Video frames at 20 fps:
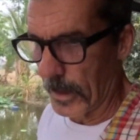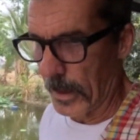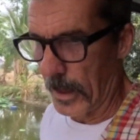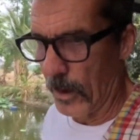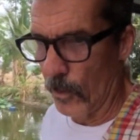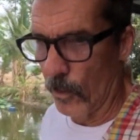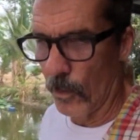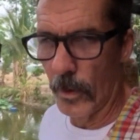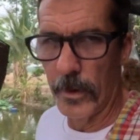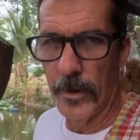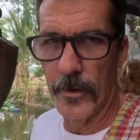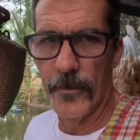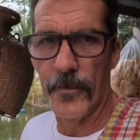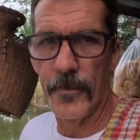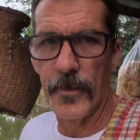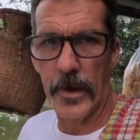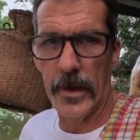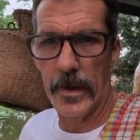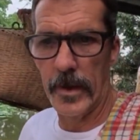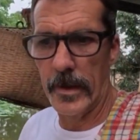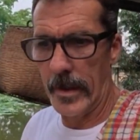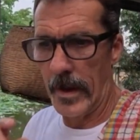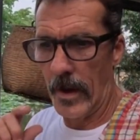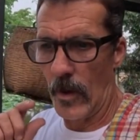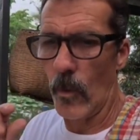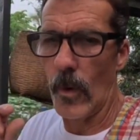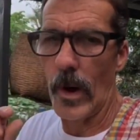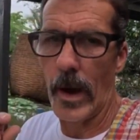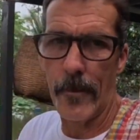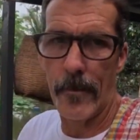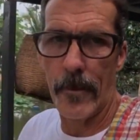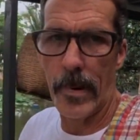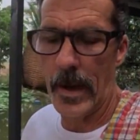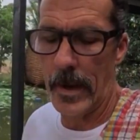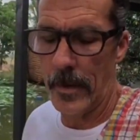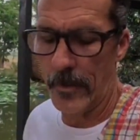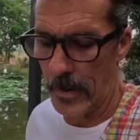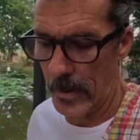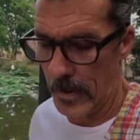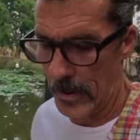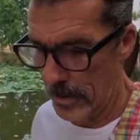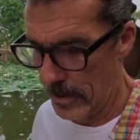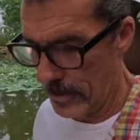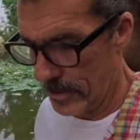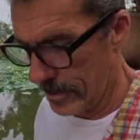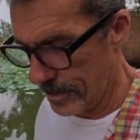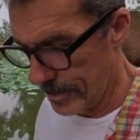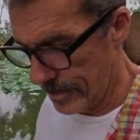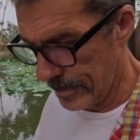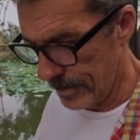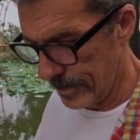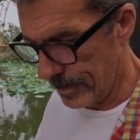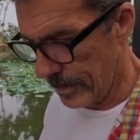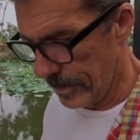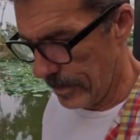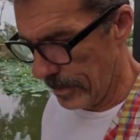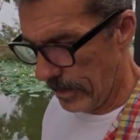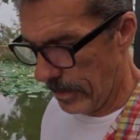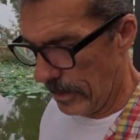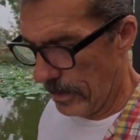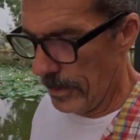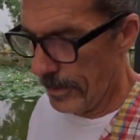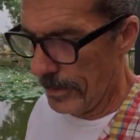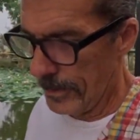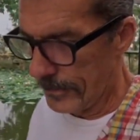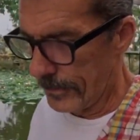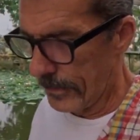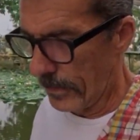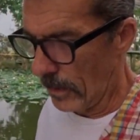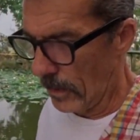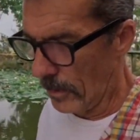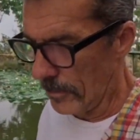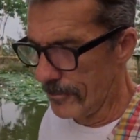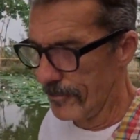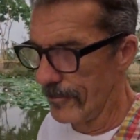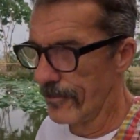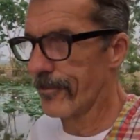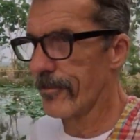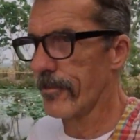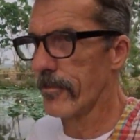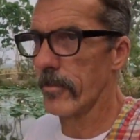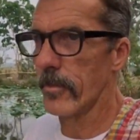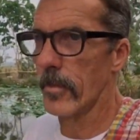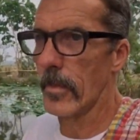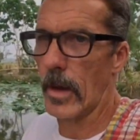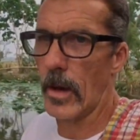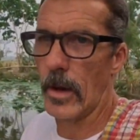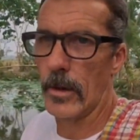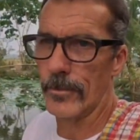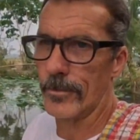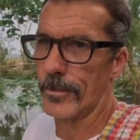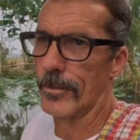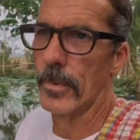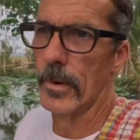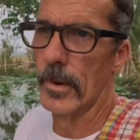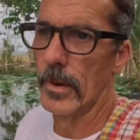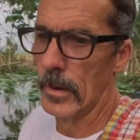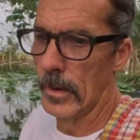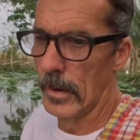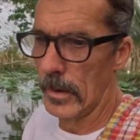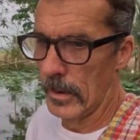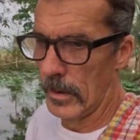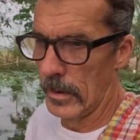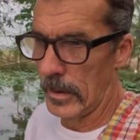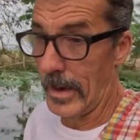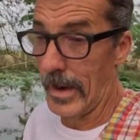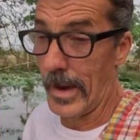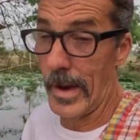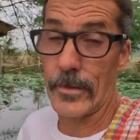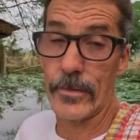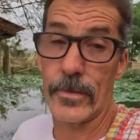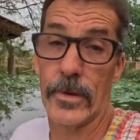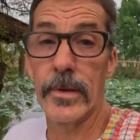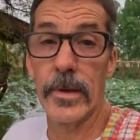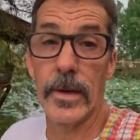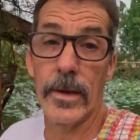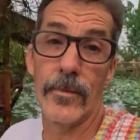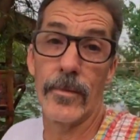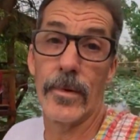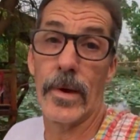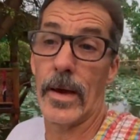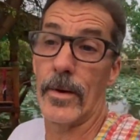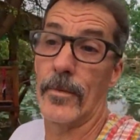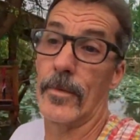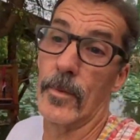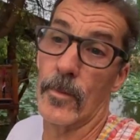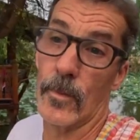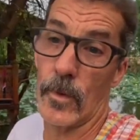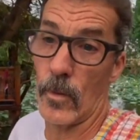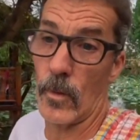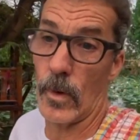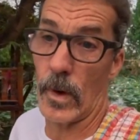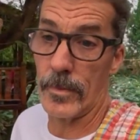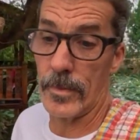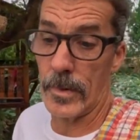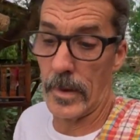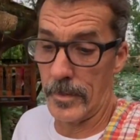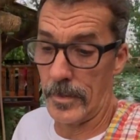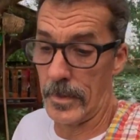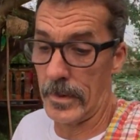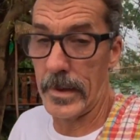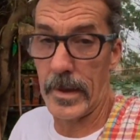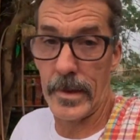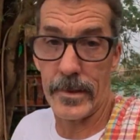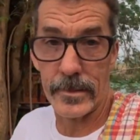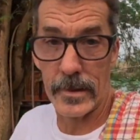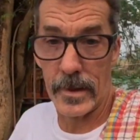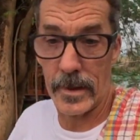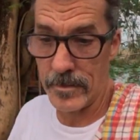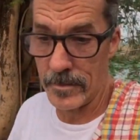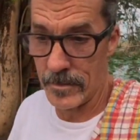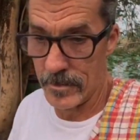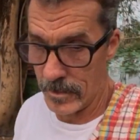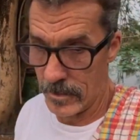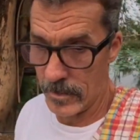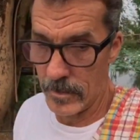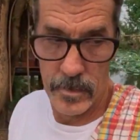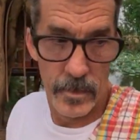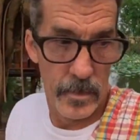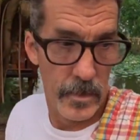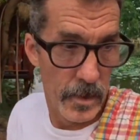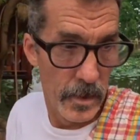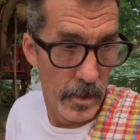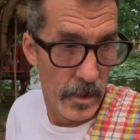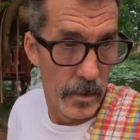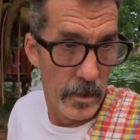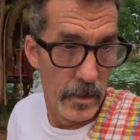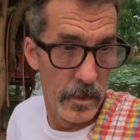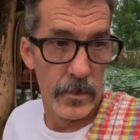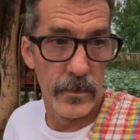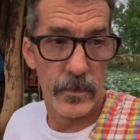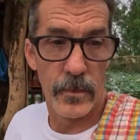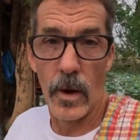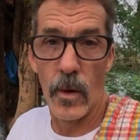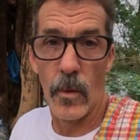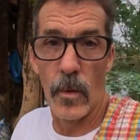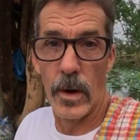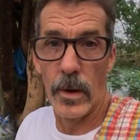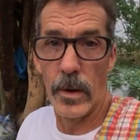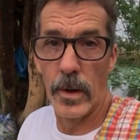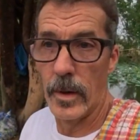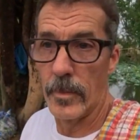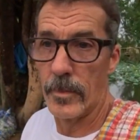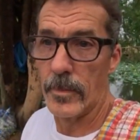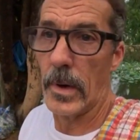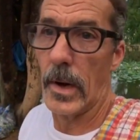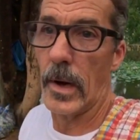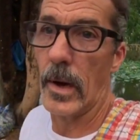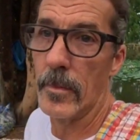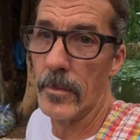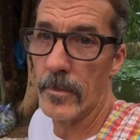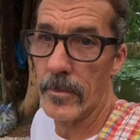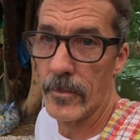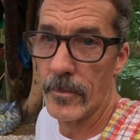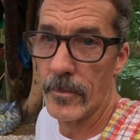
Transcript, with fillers: it wouldn't have fit in that white pipe so I and I actually didn't even have any more white pipe at that time so I wound up uh,